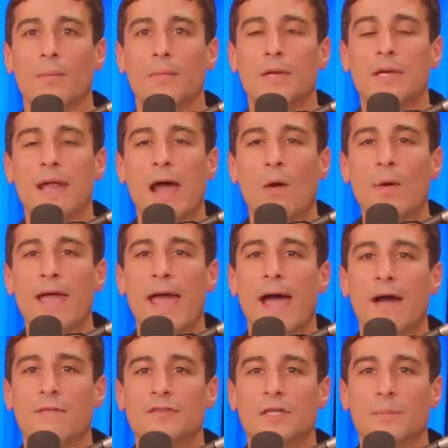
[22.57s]
Now we
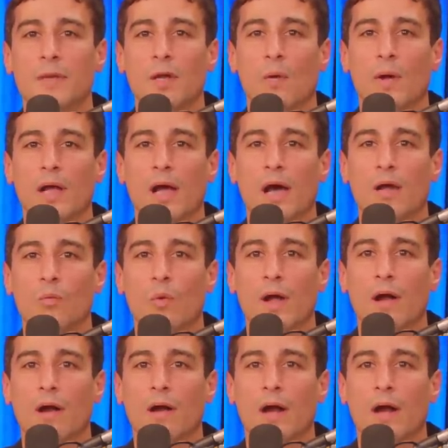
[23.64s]
have something going on where